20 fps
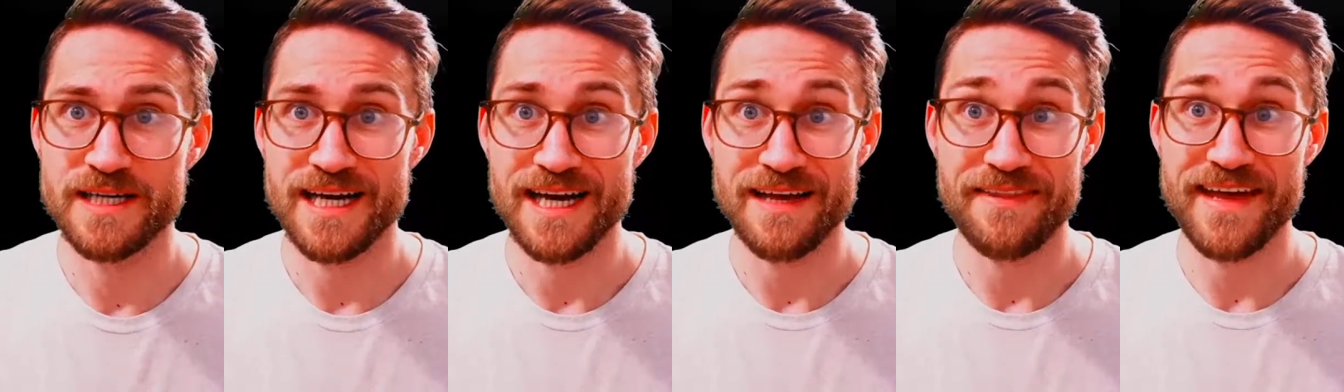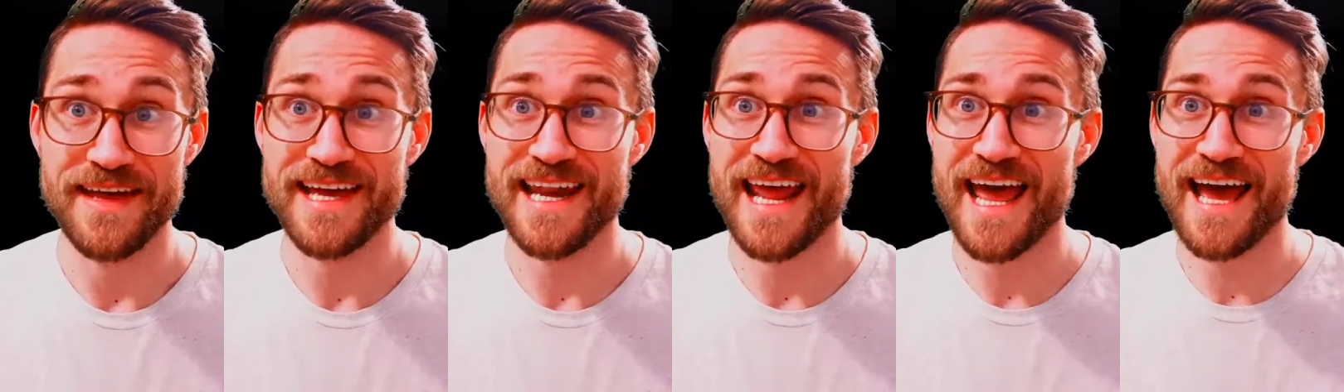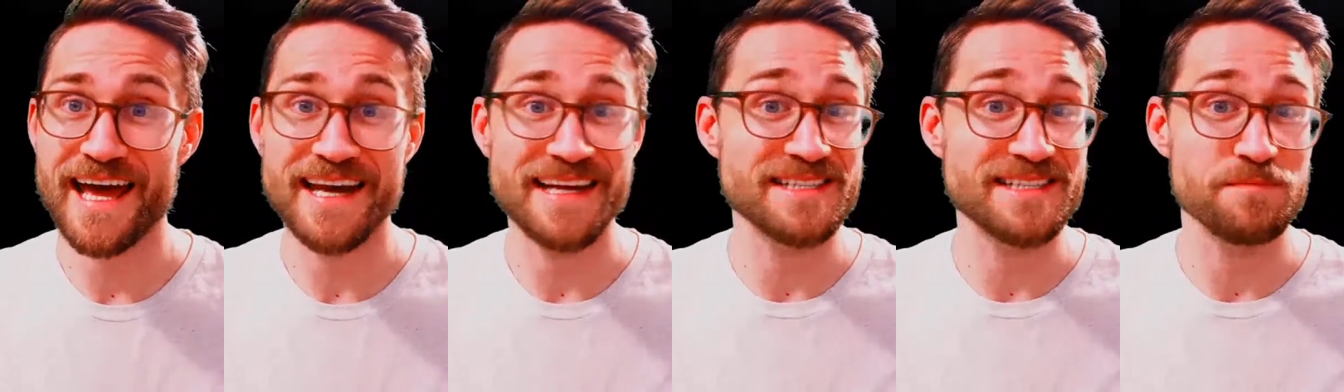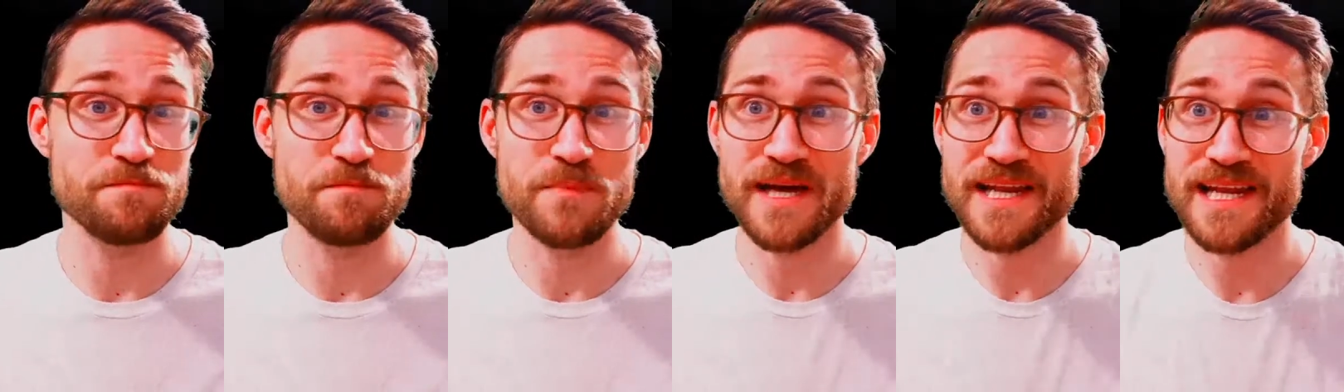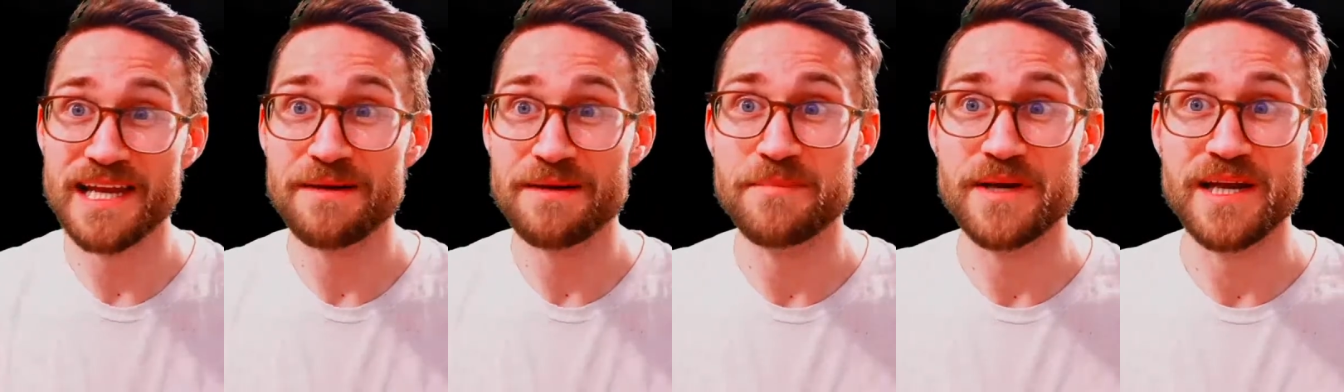and they can add as
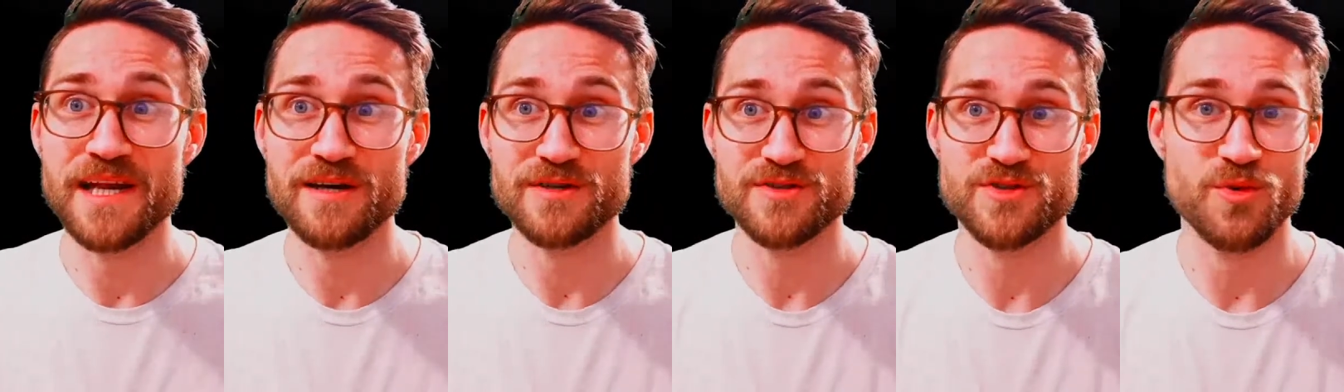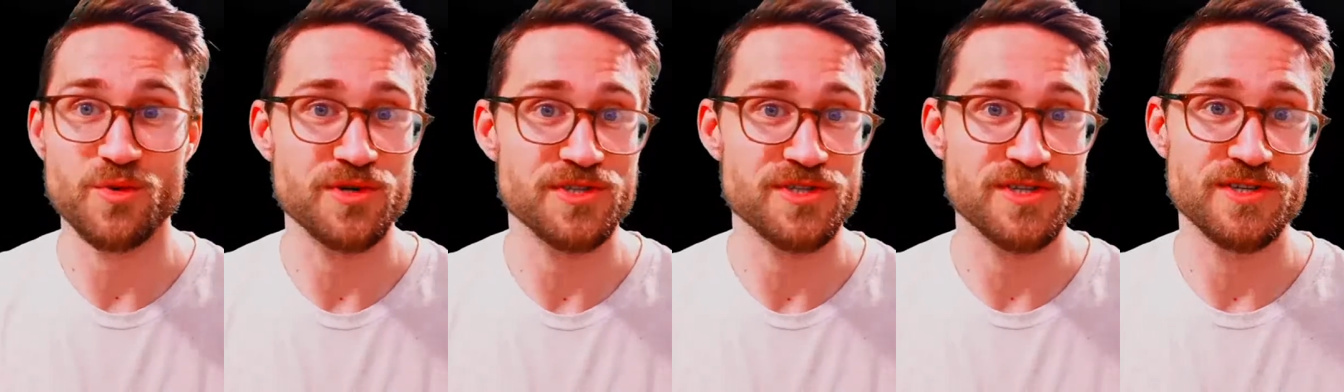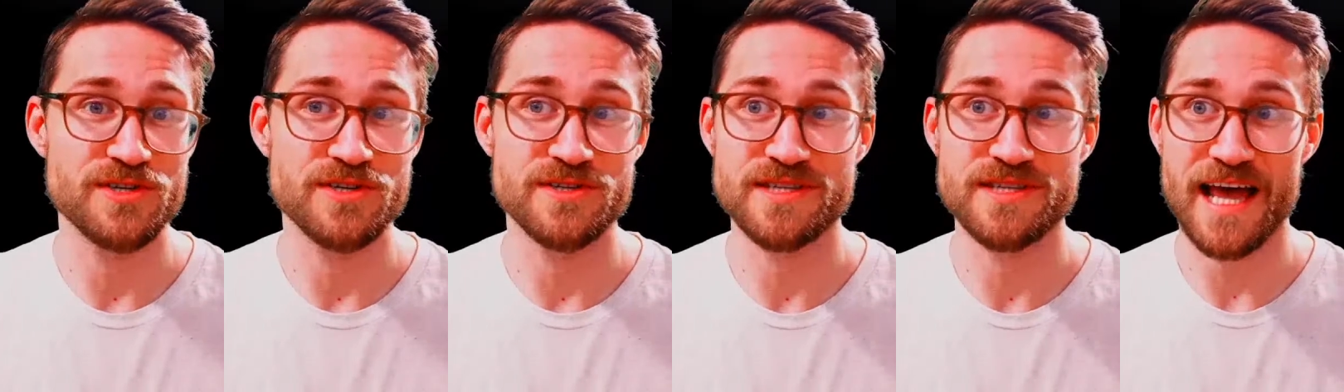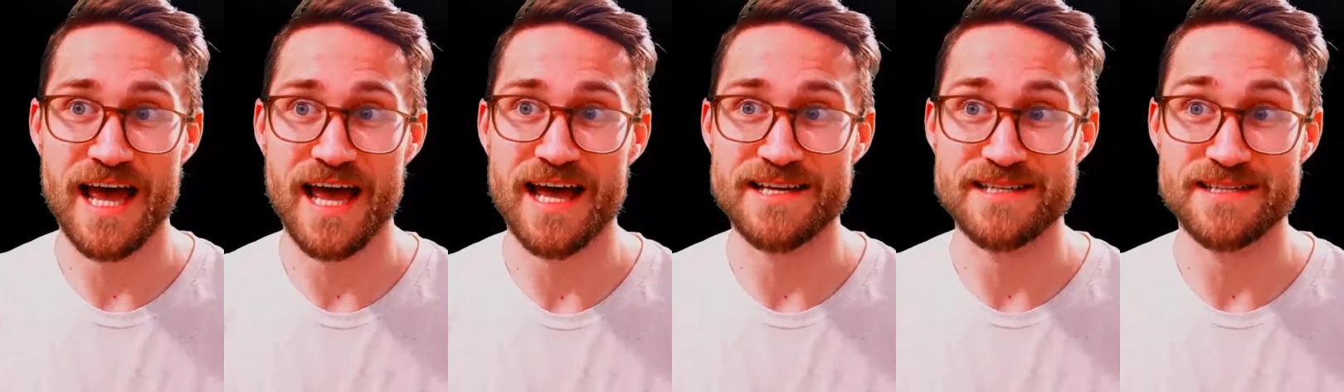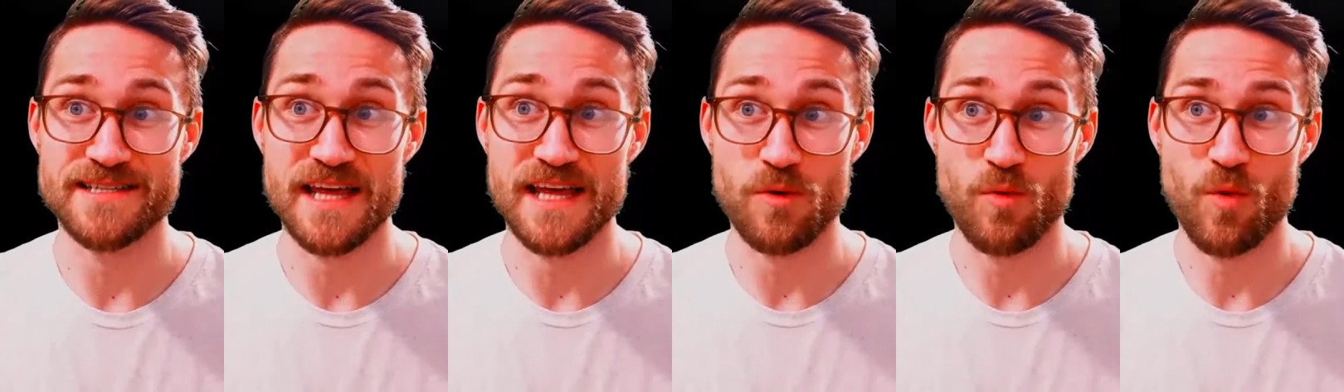many media sources as
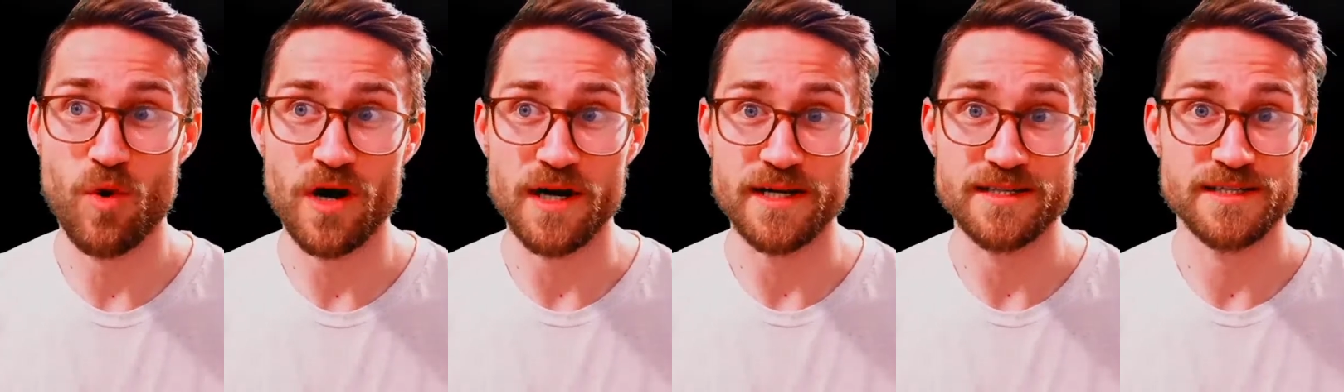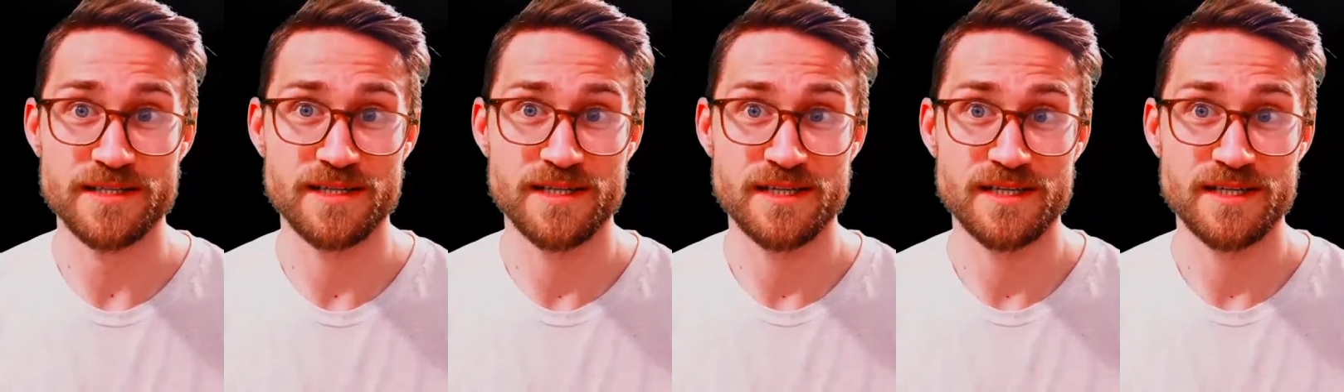they want.